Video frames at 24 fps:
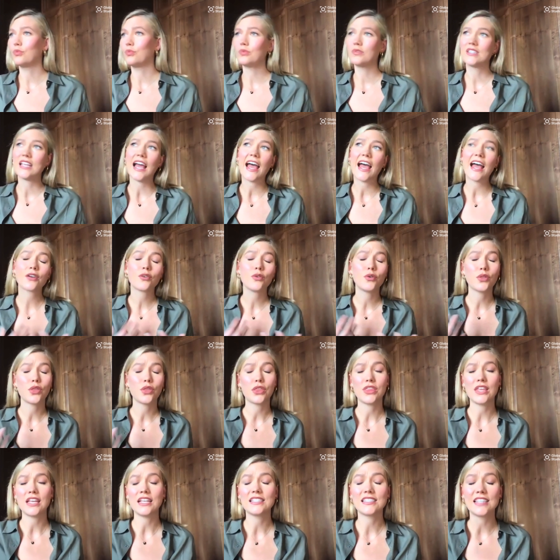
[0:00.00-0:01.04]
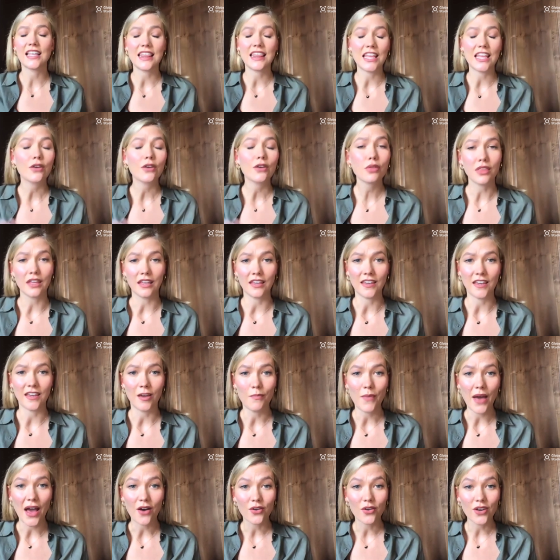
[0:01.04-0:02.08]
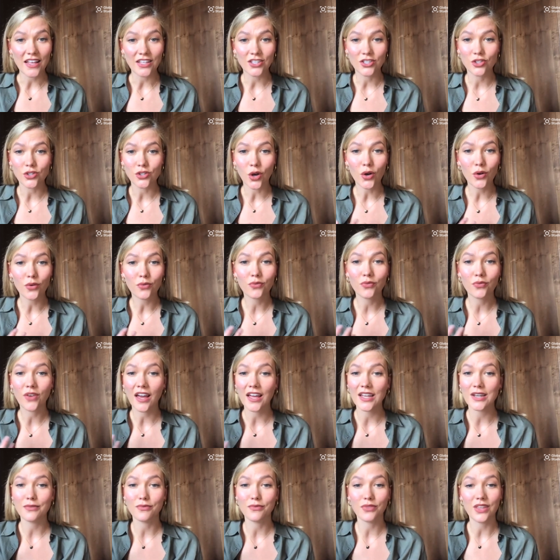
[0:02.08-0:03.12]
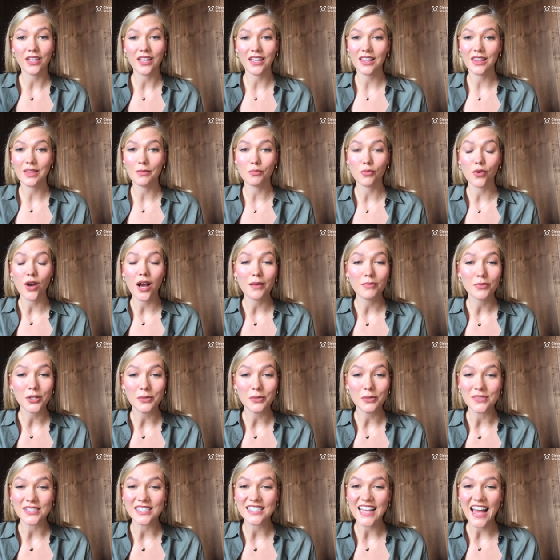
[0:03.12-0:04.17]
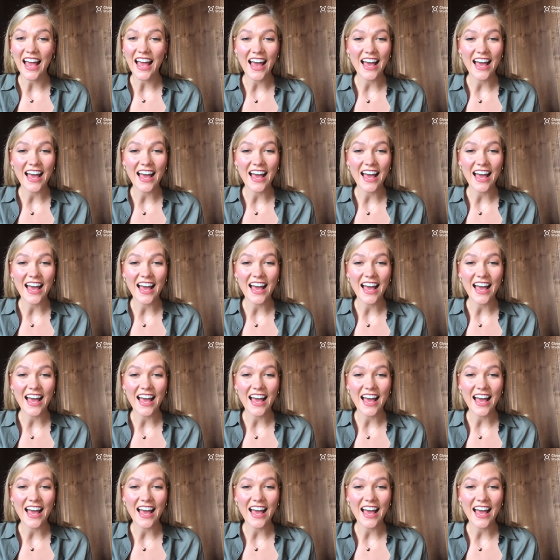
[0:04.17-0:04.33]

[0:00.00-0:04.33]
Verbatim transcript: tackle the things that they're thinking about and solve kind of the the problems